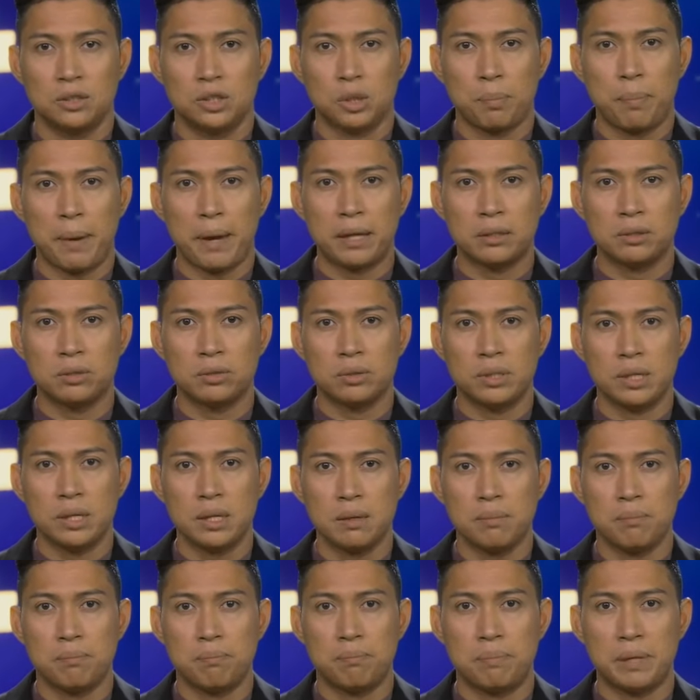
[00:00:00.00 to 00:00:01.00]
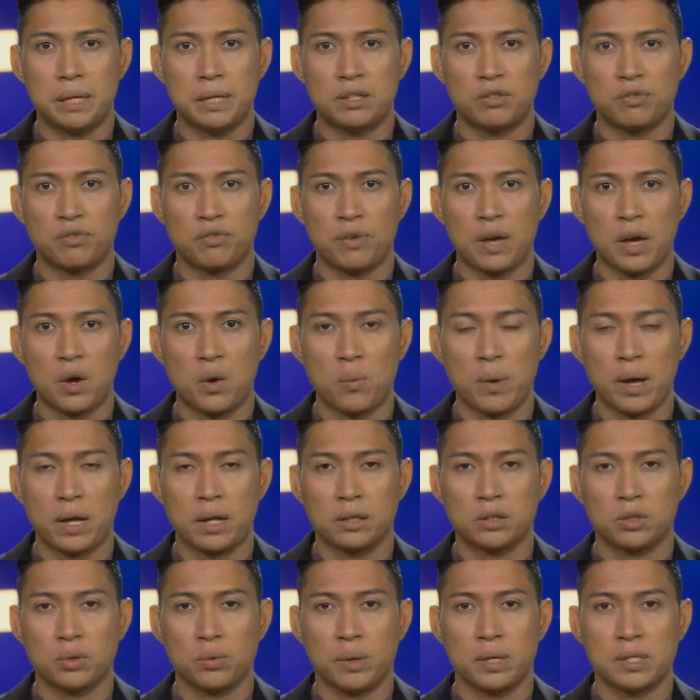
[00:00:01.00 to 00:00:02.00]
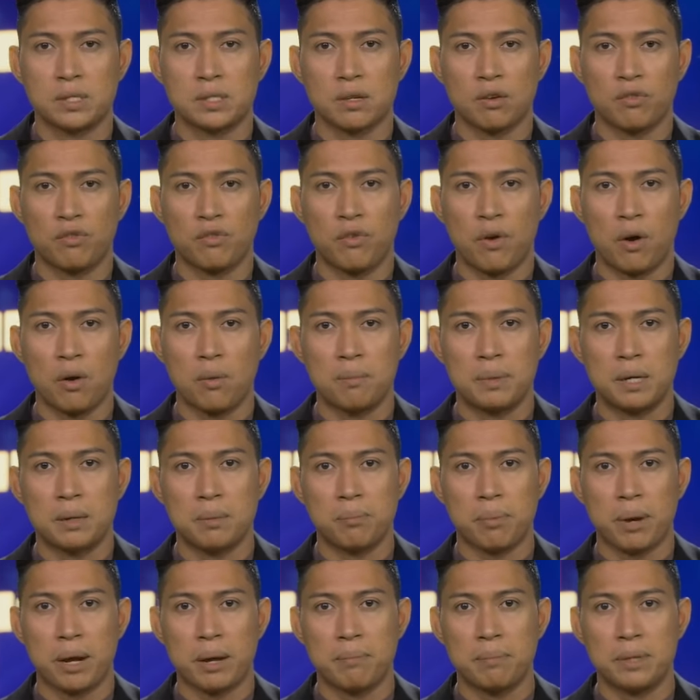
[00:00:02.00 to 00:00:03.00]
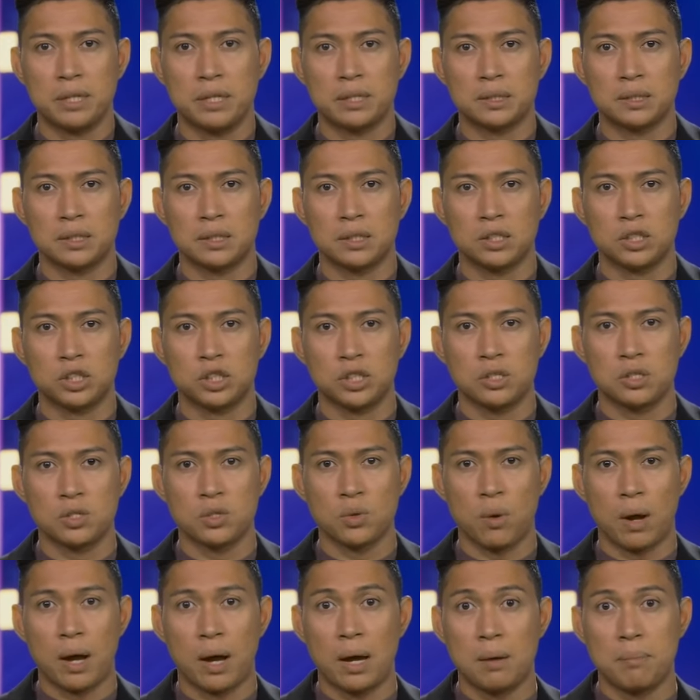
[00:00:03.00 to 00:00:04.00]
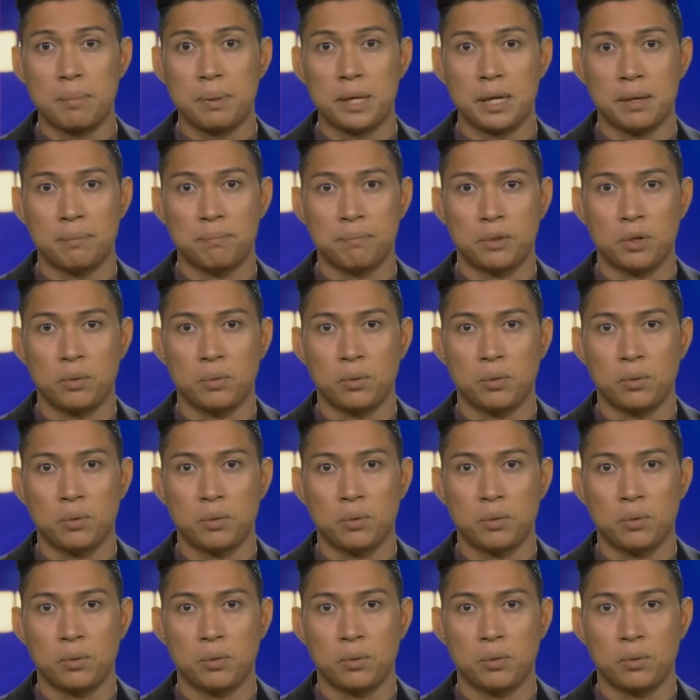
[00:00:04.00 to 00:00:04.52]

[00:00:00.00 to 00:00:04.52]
Japan today bid farewell to its former Prime Minister Shinzo Abe,